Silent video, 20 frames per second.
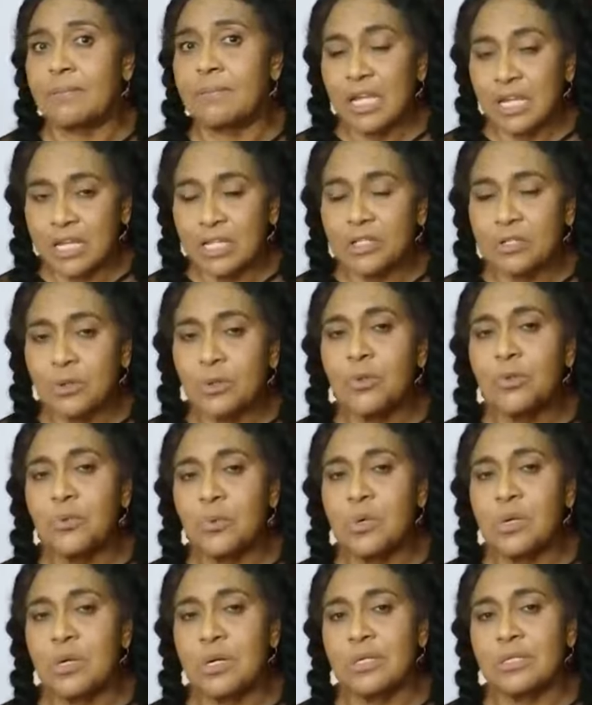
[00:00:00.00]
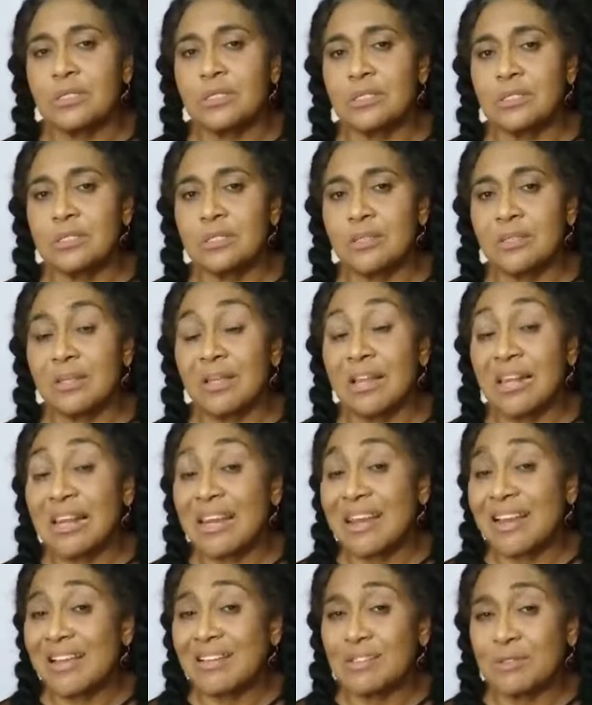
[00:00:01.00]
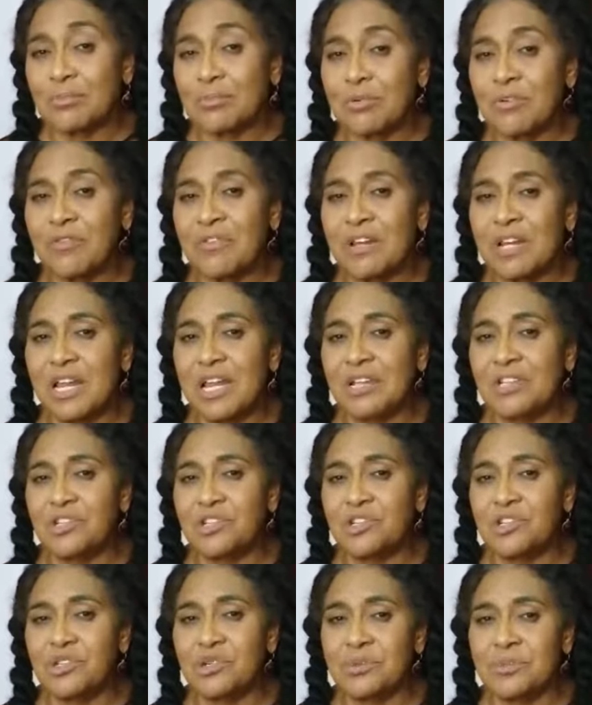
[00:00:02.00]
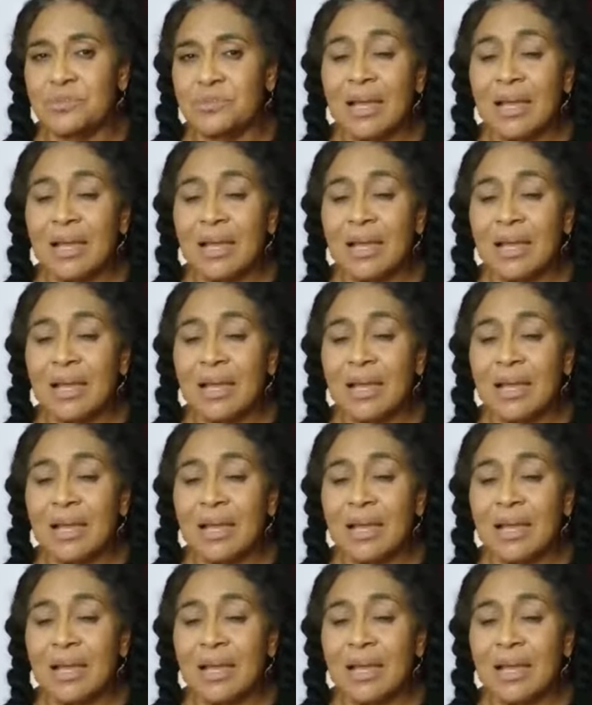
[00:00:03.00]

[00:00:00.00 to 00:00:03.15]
In his own words, the less privileged